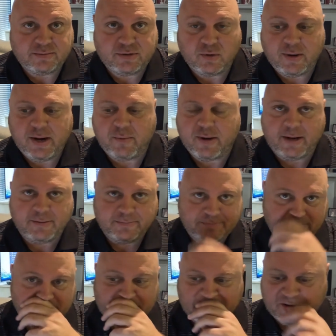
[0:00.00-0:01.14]
So anyway,
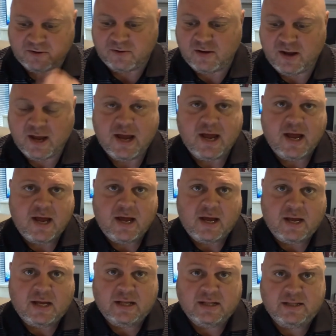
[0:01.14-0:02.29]
little
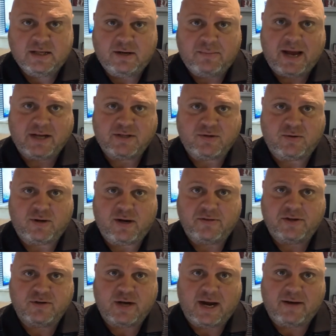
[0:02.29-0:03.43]
backstory on
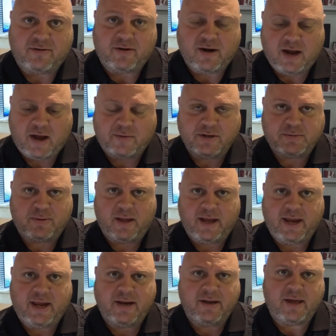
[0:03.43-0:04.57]
the driver. I was
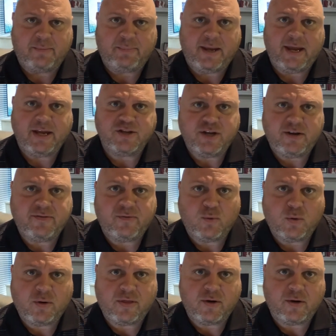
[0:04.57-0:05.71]
playing the PXG
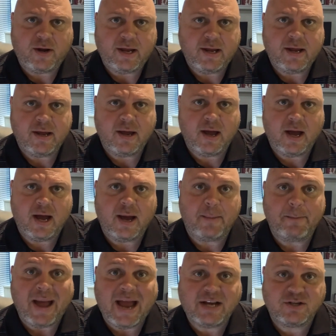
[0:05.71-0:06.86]
430
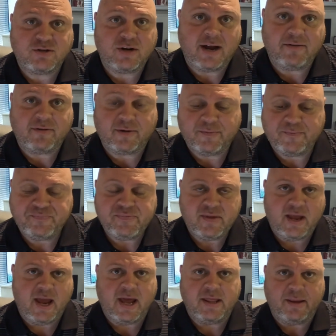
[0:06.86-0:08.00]
Max driver,
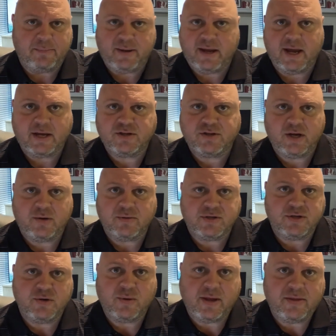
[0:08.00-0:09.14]
and then PXG was
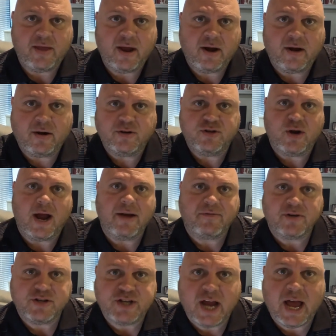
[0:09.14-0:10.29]
doing their
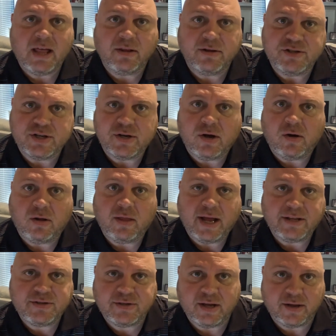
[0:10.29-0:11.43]
driver challenge and all
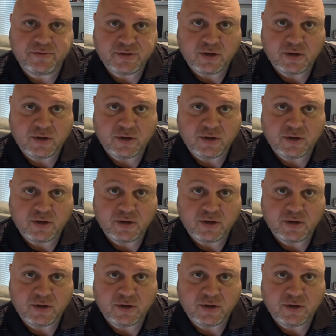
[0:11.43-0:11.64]
that stuff.